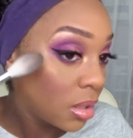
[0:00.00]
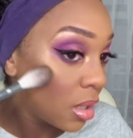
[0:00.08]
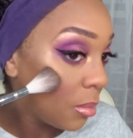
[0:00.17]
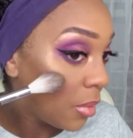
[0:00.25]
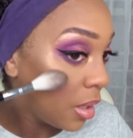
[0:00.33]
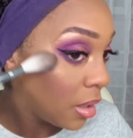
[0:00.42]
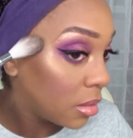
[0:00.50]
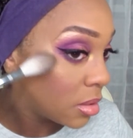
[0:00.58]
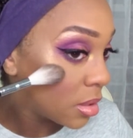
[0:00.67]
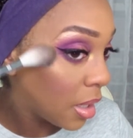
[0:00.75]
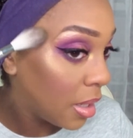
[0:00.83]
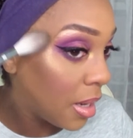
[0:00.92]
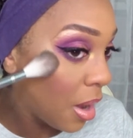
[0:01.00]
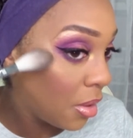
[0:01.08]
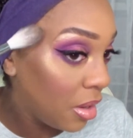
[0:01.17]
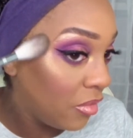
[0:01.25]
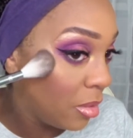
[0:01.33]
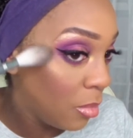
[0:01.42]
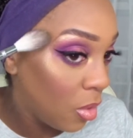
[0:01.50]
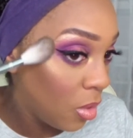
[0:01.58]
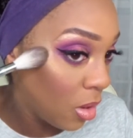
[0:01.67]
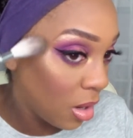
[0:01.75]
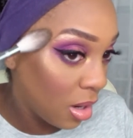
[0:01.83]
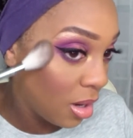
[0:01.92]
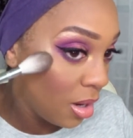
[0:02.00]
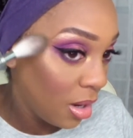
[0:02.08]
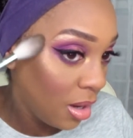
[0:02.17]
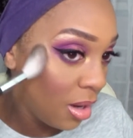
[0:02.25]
I think that made it stand out even more.